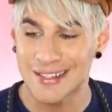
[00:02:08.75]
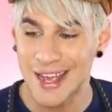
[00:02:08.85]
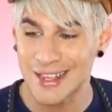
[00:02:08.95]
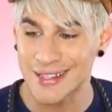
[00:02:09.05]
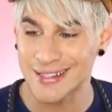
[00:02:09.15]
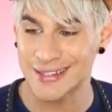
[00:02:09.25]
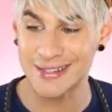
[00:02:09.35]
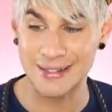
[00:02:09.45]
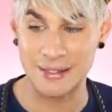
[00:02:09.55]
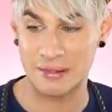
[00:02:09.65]
de
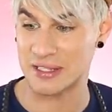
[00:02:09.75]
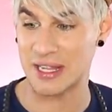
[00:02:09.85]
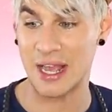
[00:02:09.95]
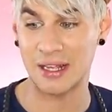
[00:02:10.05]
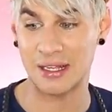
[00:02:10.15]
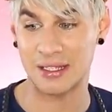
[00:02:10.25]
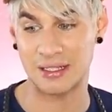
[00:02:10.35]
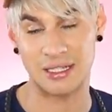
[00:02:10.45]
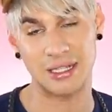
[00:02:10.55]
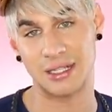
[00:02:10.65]

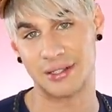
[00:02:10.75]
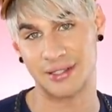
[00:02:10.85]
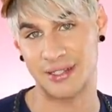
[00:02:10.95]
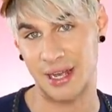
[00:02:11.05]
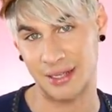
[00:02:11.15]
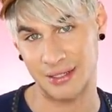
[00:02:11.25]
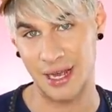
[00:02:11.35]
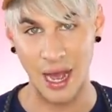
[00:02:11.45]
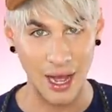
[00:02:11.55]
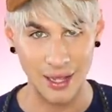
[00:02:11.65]
Sanctis,
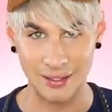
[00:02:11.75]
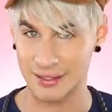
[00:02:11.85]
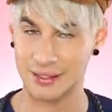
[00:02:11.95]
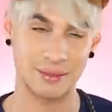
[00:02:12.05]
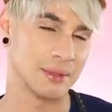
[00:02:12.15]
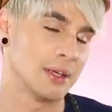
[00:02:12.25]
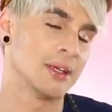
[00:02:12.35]
Sanctis,